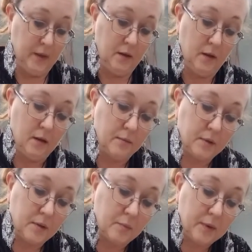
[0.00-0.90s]
And I'm going
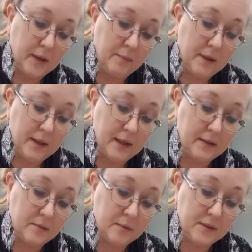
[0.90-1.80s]
to plant my last
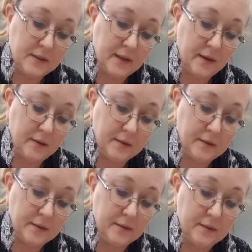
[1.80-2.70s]
one there.
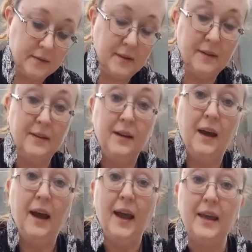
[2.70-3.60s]

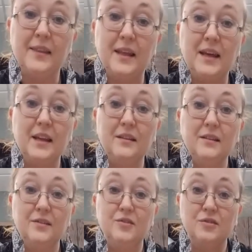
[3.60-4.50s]
And then
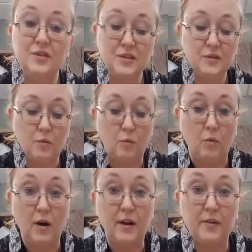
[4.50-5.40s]
just
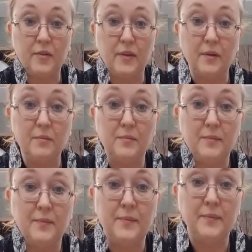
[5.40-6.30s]
water them.
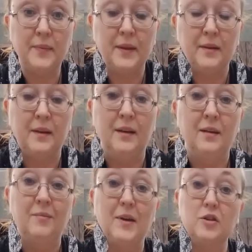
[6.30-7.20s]

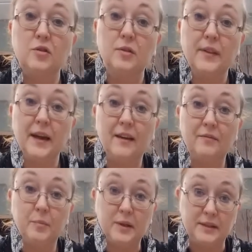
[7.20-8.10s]
Make sure they have
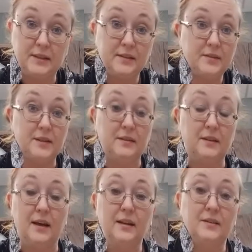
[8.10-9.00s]
plenty of
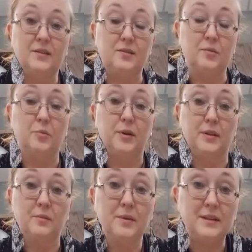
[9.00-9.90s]
sunlight, so put them
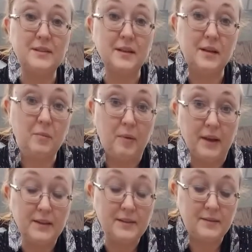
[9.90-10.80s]
in a sunny place.